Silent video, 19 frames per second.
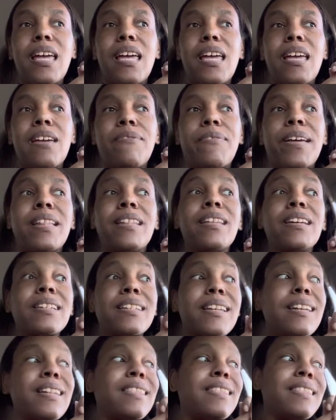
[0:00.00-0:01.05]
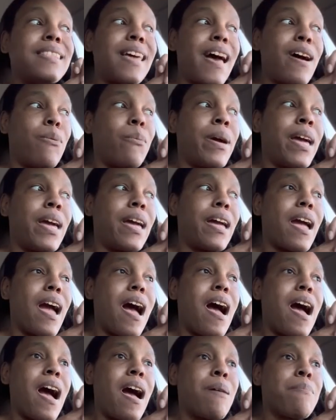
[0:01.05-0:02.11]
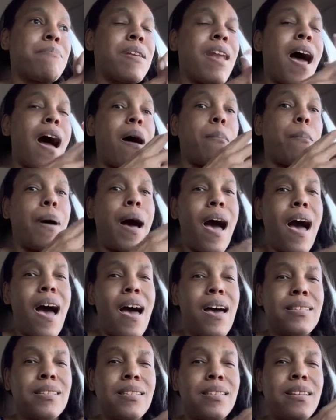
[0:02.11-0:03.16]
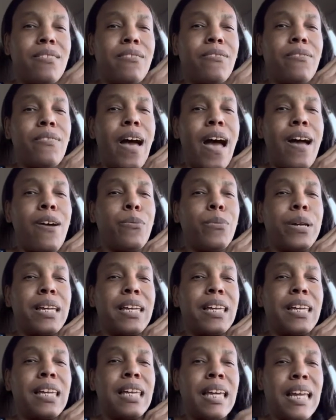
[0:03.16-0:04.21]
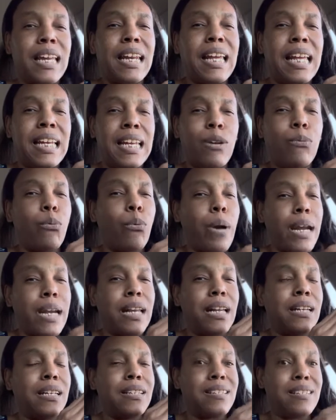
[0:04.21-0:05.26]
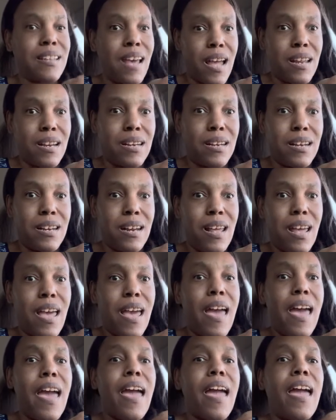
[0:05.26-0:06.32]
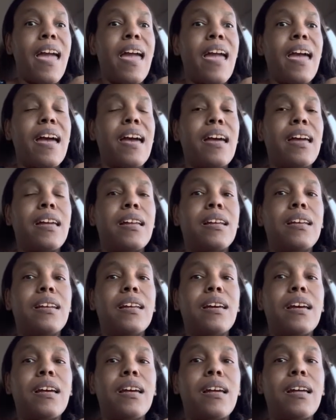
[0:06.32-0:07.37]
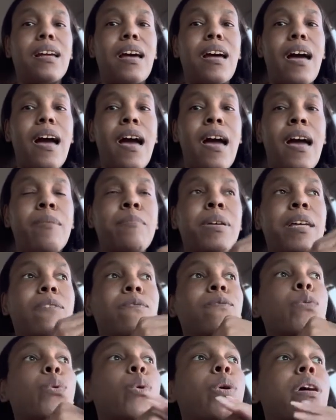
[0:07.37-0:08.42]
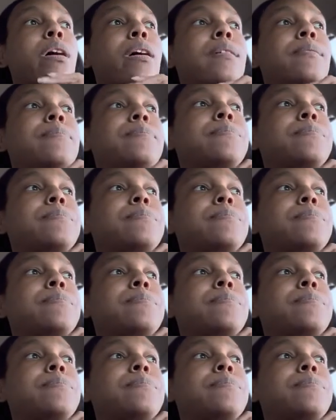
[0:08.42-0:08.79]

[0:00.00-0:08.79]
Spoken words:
if I looked at it that way, I'm not positive I would get any writing done. And I mean, for